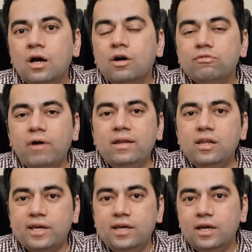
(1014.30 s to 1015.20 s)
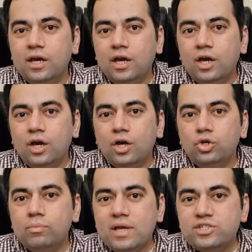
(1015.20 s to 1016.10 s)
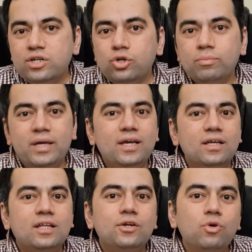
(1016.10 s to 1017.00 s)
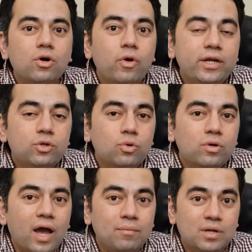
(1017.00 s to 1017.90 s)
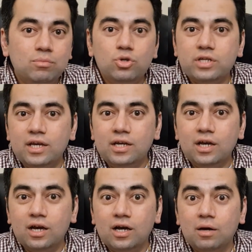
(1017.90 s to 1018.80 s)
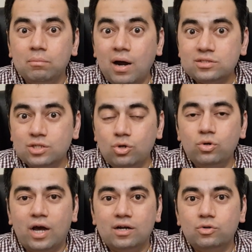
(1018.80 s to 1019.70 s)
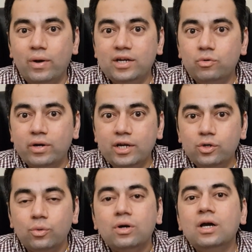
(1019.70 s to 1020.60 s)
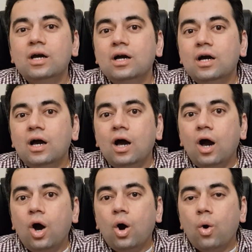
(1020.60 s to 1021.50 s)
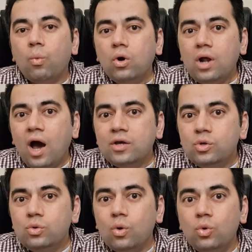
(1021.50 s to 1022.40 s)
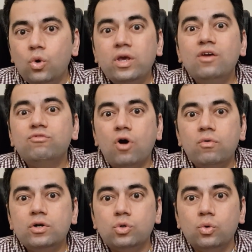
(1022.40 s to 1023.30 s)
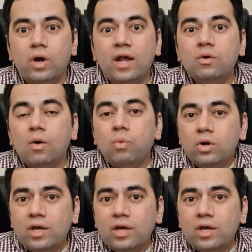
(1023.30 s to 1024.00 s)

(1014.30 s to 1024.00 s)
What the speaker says: Finally, you mentioned to me that you are going to MWC Barcelona 2022. What are you looking forward to, and what are